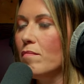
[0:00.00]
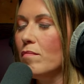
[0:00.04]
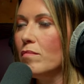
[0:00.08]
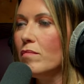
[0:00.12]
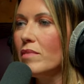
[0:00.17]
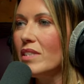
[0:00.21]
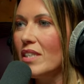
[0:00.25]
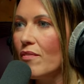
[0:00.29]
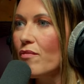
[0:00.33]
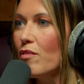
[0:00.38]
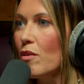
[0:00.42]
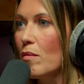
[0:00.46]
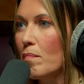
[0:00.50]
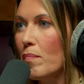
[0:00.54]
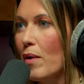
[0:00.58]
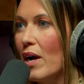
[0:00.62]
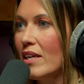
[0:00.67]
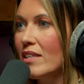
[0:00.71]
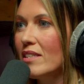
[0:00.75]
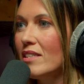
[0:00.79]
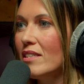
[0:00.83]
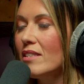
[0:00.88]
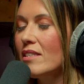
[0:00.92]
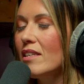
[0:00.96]
different
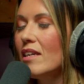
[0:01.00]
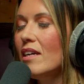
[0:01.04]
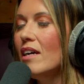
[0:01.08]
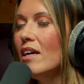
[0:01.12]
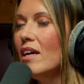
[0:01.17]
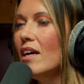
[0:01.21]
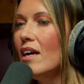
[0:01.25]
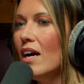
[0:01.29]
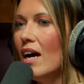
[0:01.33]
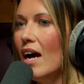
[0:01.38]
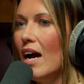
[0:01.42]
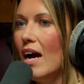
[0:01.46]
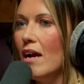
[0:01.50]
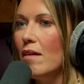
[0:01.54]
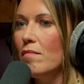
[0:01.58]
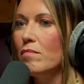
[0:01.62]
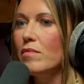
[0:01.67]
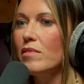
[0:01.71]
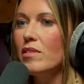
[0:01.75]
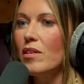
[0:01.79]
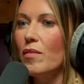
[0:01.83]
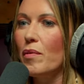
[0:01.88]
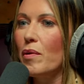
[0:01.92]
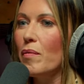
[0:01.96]
brands.
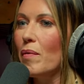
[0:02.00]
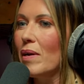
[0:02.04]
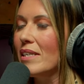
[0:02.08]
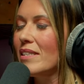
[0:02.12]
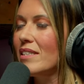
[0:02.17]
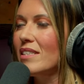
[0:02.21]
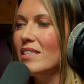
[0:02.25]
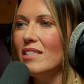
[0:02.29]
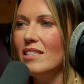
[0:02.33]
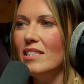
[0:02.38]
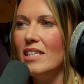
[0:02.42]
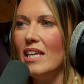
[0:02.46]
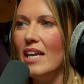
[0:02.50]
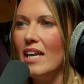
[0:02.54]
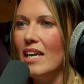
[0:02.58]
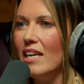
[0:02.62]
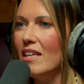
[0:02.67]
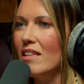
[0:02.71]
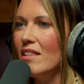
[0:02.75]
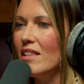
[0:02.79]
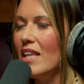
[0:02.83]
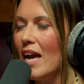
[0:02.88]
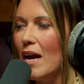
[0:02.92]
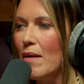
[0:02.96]
So we went to
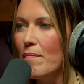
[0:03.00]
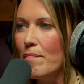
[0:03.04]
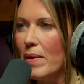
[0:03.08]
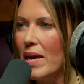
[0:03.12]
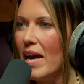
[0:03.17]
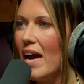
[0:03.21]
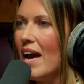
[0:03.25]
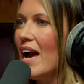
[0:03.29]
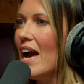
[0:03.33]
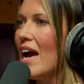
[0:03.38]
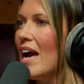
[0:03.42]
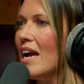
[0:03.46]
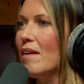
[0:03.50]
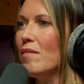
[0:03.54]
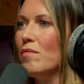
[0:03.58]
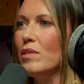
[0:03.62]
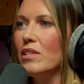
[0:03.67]
see the NBA,